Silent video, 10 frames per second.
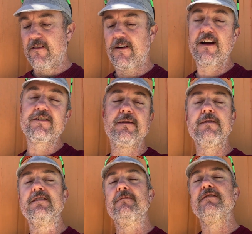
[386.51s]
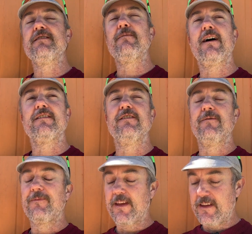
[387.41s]
Actually, let me step back.
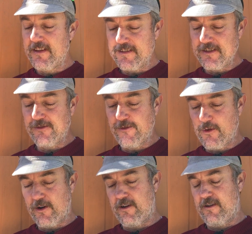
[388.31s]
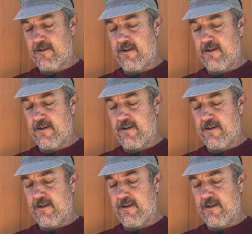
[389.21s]
So this is for